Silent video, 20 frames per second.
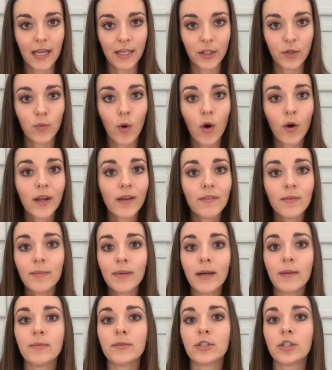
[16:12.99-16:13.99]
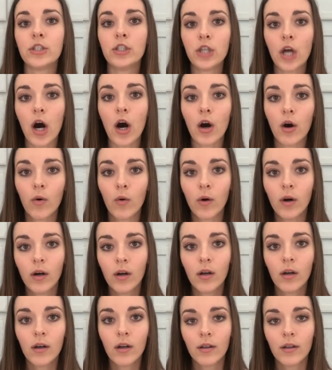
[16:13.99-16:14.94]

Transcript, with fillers: and you won't even be able to know